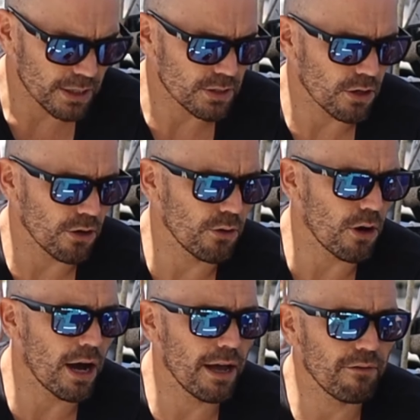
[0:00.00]
So
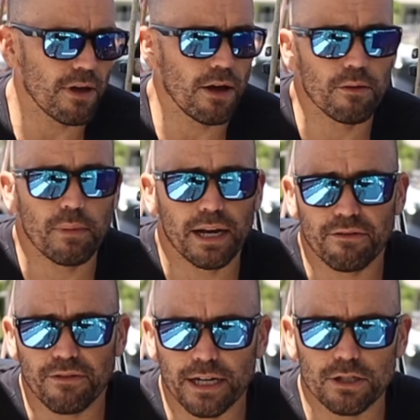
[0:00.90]
I found the
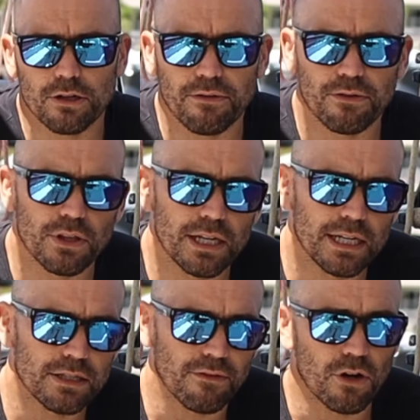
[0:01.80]
manufacturer for
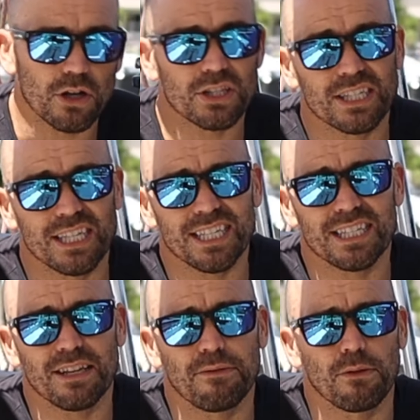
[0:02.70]
these. I've got
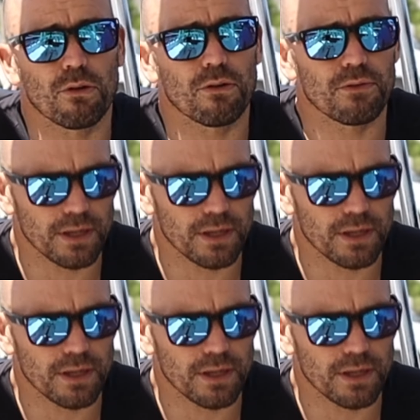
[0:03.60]
64 of